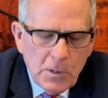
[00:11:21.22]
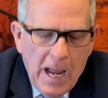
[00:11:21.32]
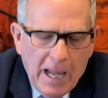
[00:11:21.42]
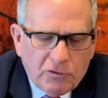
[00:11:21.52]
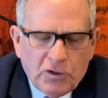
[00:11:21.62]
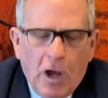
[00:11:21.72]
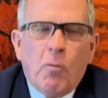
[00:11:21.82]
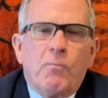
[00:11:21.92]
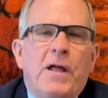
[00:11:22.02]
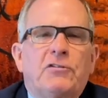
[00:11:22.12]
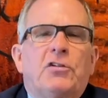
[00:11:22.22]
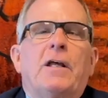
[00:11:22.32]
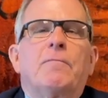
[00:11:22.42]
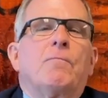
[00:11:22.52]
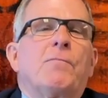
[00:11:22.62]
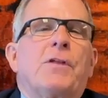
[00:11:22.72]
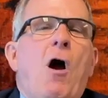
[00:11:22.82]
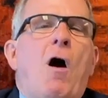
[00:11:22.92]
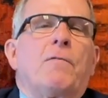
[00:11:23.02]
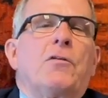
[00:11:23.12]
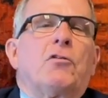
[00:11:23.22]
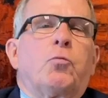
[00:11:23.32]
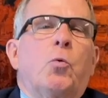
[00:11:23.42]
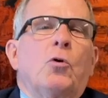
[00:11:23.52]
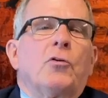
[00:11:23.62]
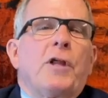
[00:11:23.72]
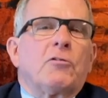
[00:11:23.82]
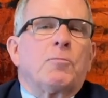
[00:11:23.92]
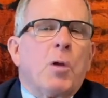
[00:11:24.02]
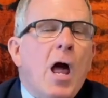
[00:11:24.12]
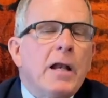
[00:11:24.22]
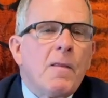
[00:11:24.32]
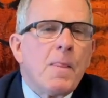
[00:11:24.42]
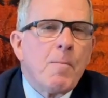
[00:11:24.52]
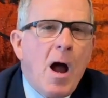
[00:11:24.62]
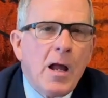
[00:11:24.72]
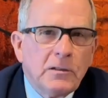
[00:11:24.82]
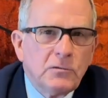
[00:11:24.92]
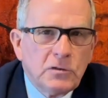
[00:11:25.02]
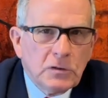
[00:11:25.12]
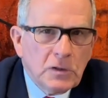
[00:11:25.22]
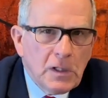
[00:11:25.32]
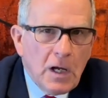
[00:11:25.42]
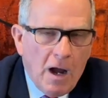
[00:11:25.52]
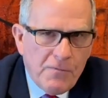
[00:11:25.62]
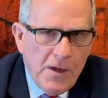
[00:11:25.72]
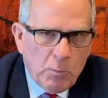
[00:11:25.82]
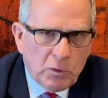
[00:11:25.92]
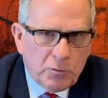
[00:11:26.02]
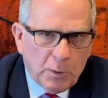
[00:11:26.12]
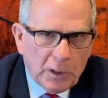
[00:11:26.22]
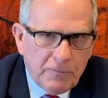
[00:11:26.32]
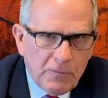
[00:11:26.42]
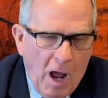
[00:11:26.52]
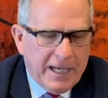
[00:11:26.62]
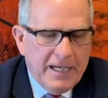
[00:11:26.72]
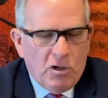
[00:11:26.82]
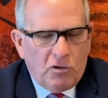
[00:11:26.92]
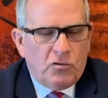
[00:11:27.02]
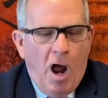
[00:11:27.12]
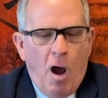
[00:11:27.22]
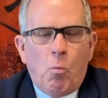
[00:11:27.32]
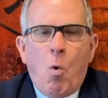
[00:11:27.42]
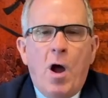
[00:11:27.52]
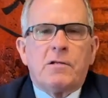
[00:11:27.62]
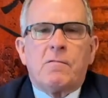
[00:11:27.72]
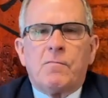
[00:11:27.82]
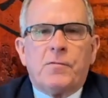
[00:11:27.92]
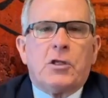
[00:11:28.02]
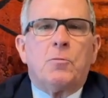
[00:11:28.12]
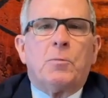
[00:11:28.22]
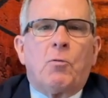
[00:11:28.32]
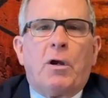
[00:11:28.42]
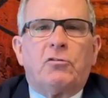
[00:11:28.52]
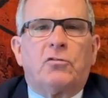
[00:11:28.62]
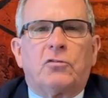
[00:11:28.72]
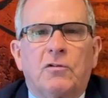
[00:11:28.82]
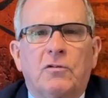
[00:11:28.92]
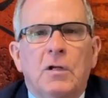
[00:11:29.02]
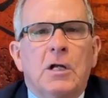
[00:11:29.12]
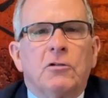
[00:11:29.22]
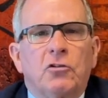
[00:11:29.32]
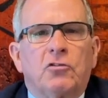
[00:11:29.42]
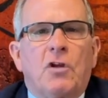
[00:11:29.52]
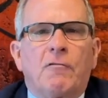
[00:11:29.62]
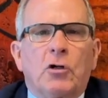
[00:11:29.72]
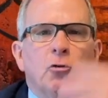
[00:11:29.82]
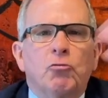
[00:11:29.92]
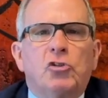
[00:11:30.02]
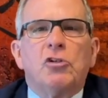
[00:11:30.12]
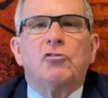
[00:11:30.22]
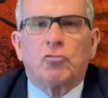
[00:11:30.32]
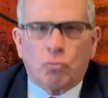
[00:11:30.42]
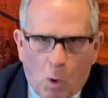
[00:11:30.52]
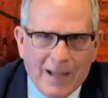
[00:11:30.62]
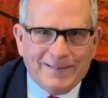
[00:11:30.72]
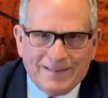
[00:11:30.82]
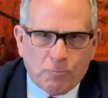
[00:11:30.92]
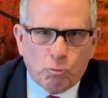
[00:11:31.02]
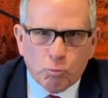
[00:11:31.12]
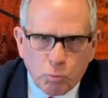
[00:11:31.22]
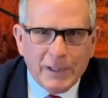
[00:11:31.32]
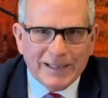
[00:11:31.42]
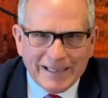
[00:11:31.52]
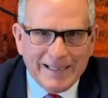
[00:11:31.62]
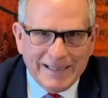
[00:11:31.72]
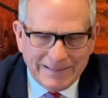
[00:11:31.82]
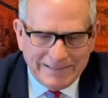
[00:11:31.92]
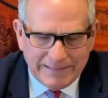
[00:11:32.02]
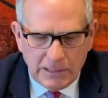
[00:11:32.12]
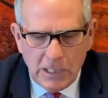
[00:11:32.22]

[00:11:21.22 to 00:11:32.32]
And so, that's it. The God of this world has blinded the minds of them which believe not. He does not want the human race to discover who Jesus Christ really is.